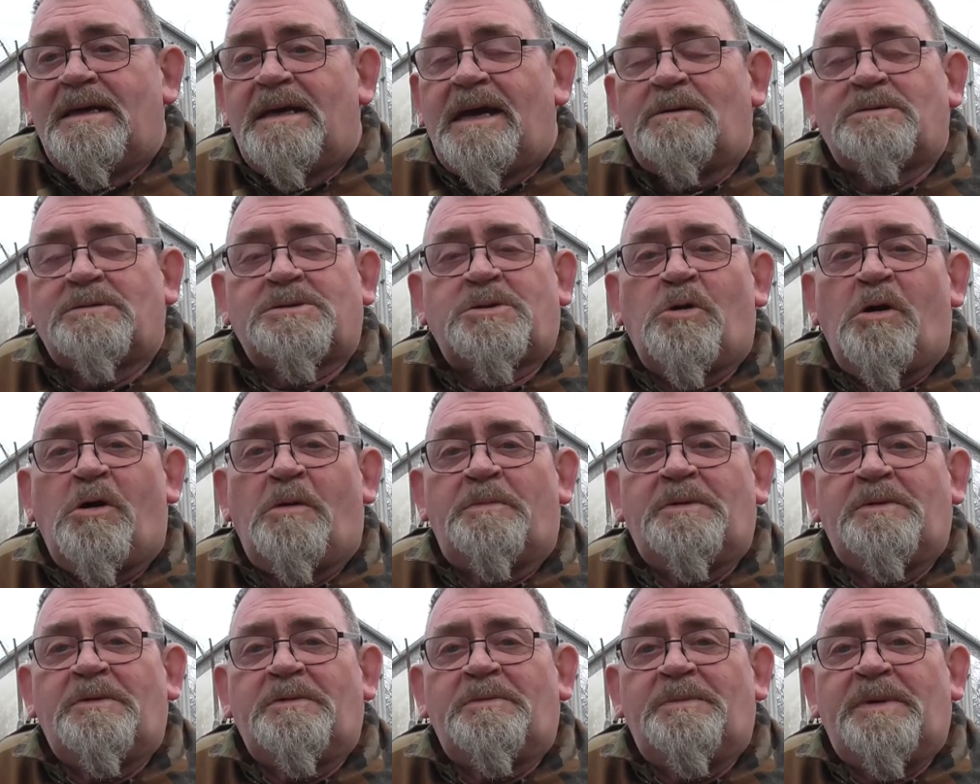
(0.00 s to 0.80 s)
I was
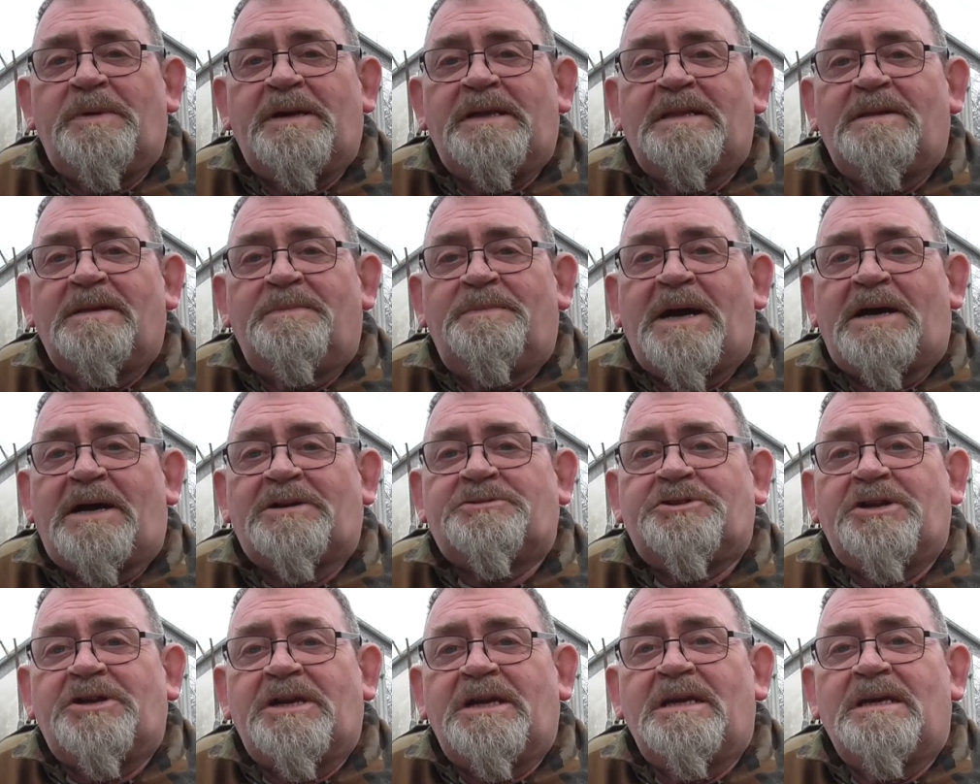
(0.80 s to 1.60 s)
hoping it would be in the
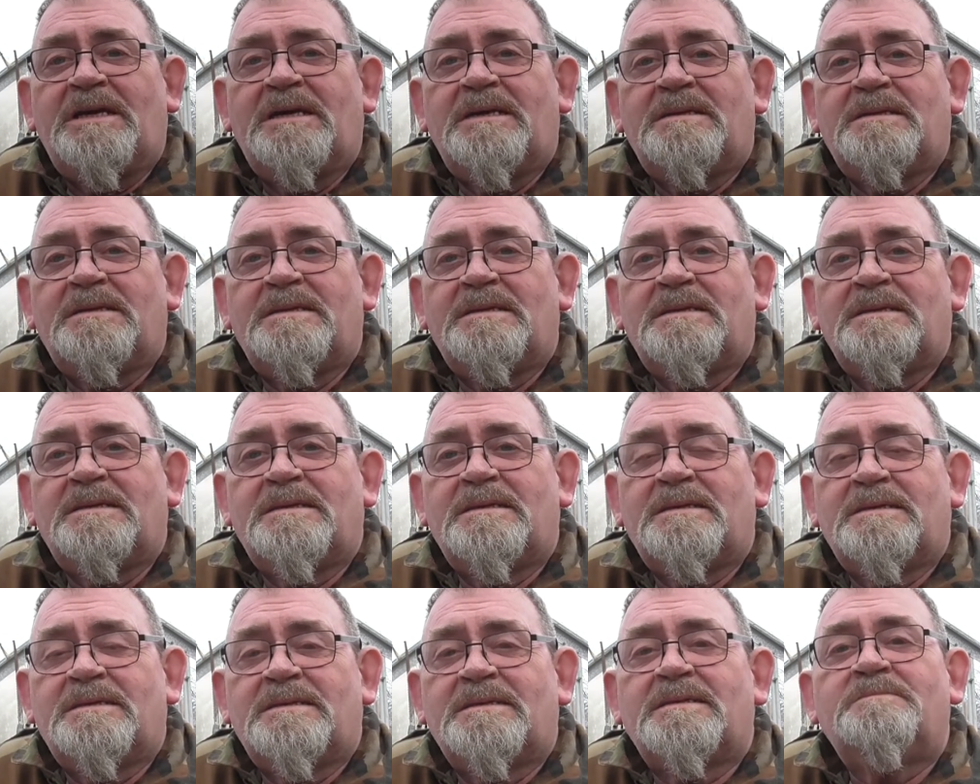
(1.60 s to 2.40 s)
battery,
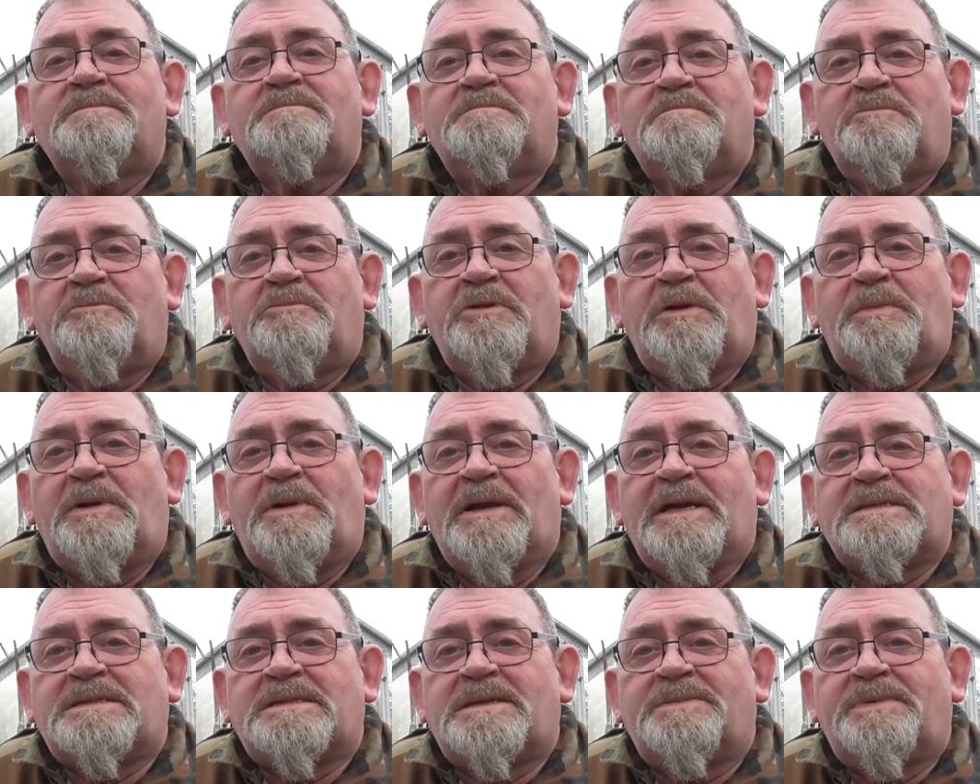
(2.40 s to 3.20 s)

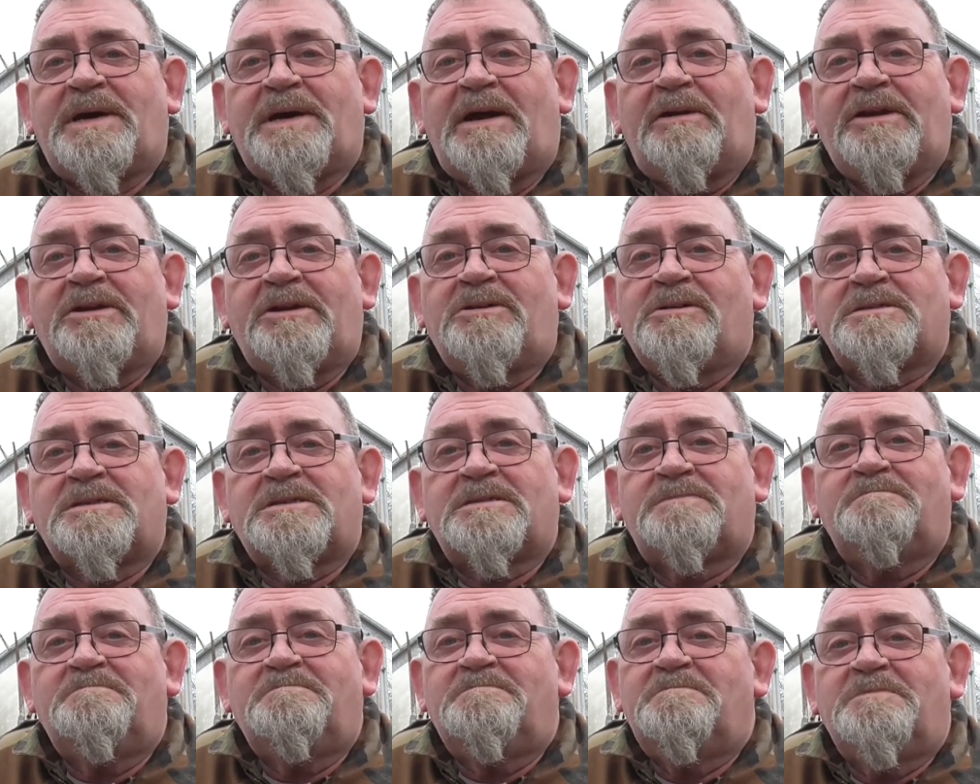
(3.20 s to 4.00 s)
replace the battery,
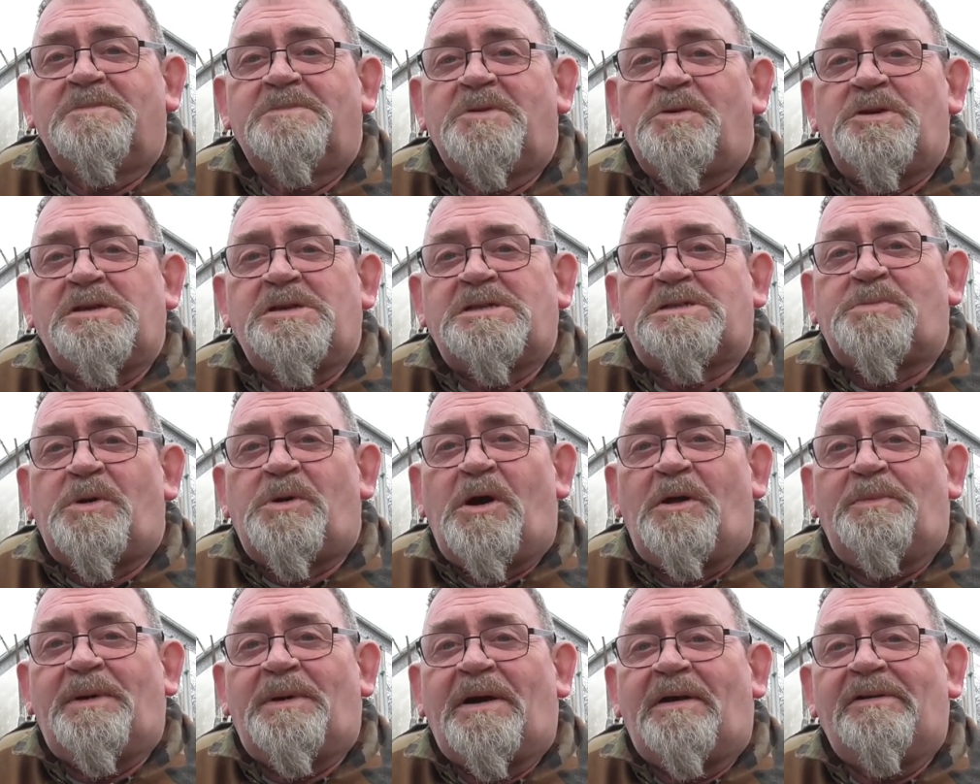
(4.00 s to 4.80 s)
because only
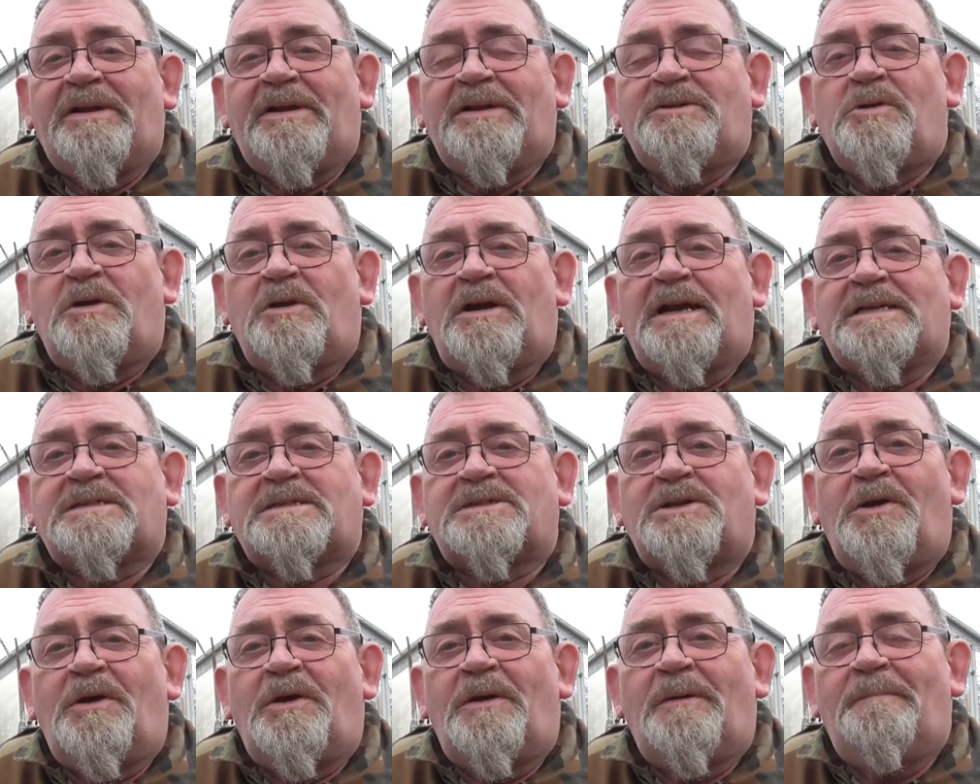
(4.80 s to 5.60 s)
small battery, don't
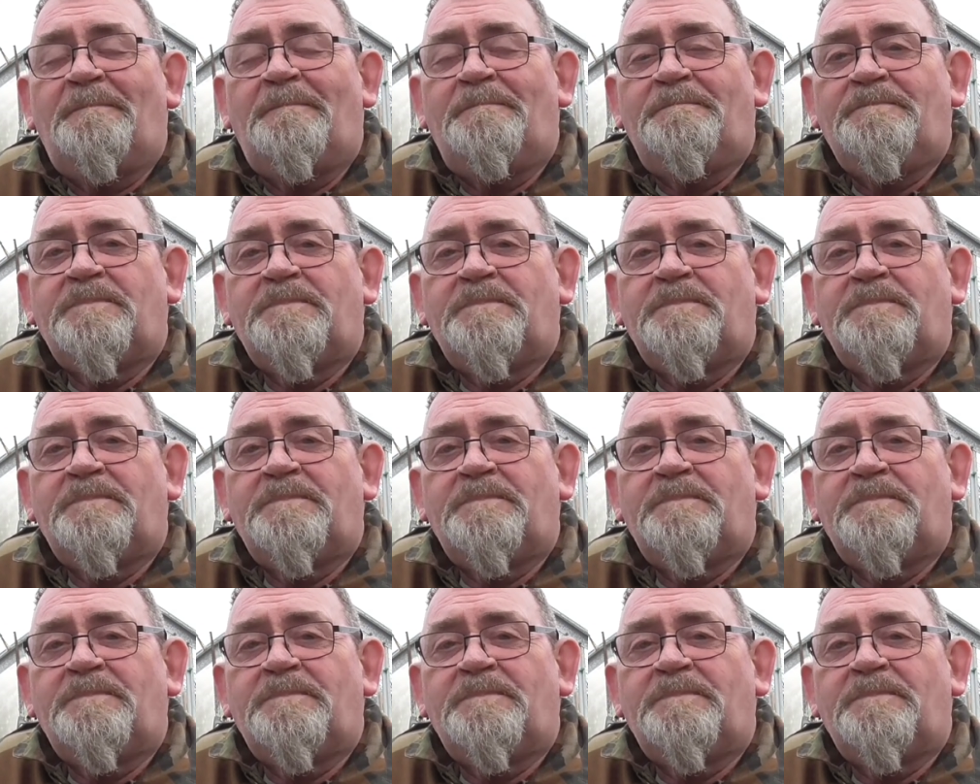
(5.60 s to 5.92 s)
last long.